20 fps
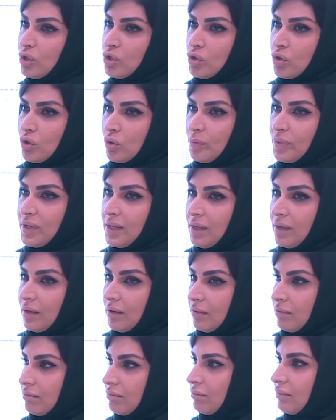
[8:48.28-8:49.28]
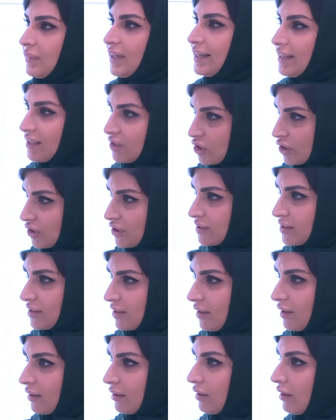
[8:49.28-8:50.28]
to be leaders
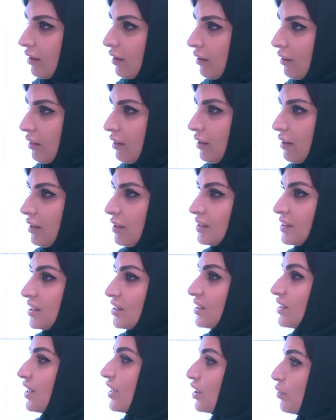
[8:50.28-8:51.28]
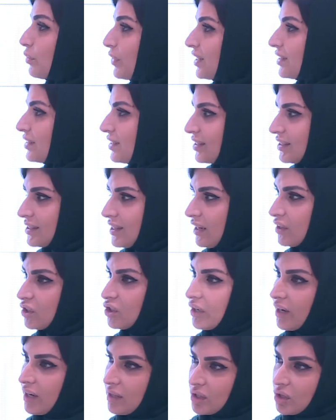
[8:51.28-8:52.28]
in the sustainability
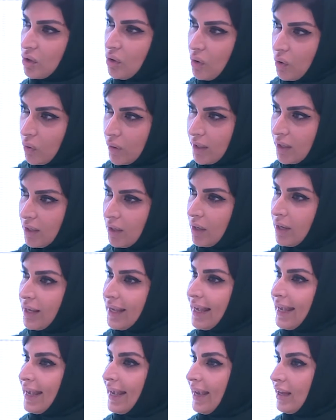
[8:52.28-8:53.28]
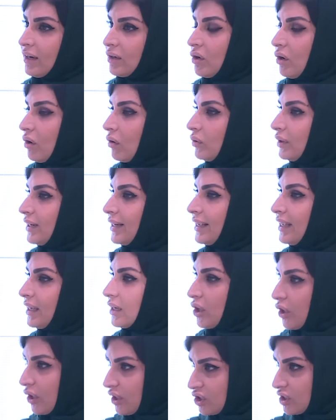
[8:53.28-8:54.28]
sector as a whole. It not only
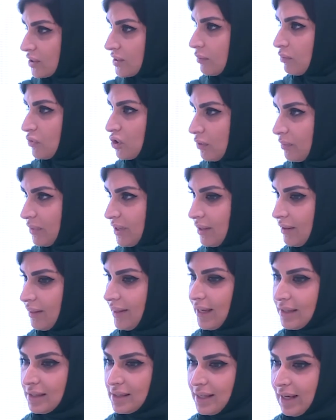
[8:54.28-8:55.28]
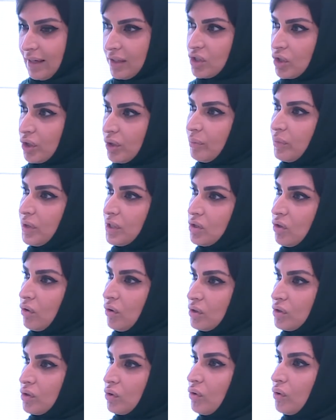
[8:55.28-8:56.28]
encourages them to be in that sector, but
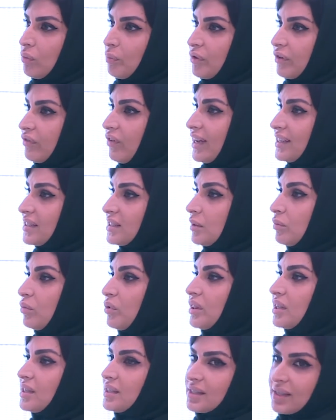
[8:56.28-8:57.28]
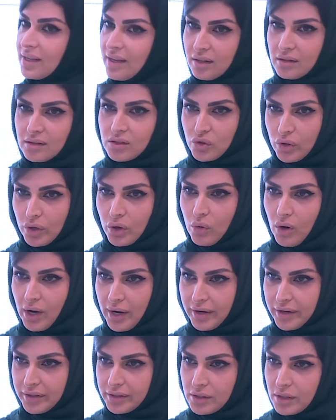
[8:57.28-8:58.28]
also provides them with the skills
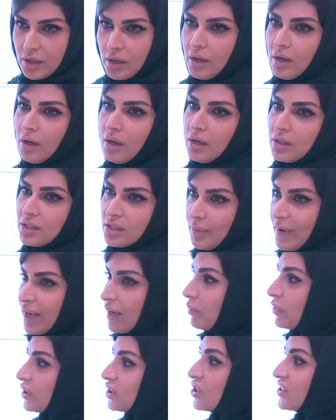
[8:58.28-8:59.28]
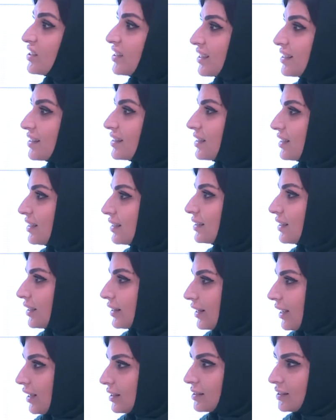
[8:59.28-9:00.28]
required to be able to succeed
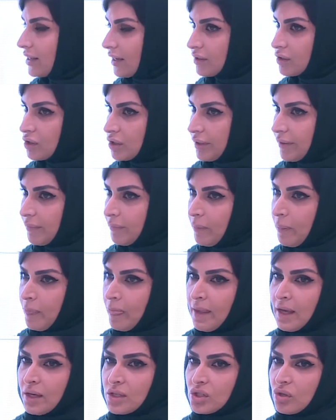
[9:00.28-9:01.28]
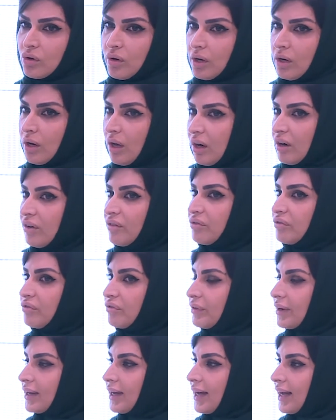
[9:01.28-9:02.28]
in that sector. So
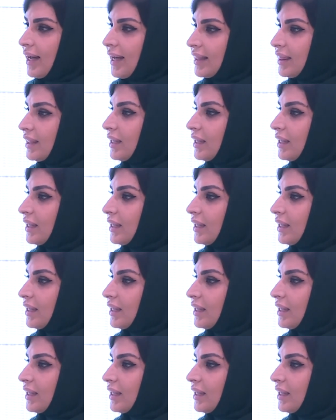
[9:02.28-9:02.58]
I